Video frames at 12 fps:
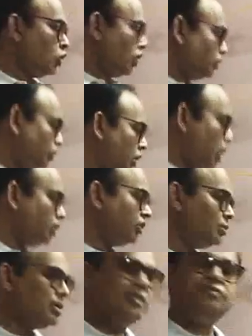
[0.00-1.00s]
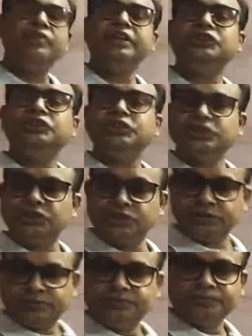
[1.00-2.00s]
called as charging by
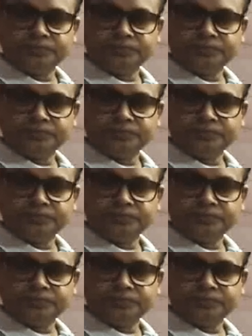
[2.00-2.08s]
frictions.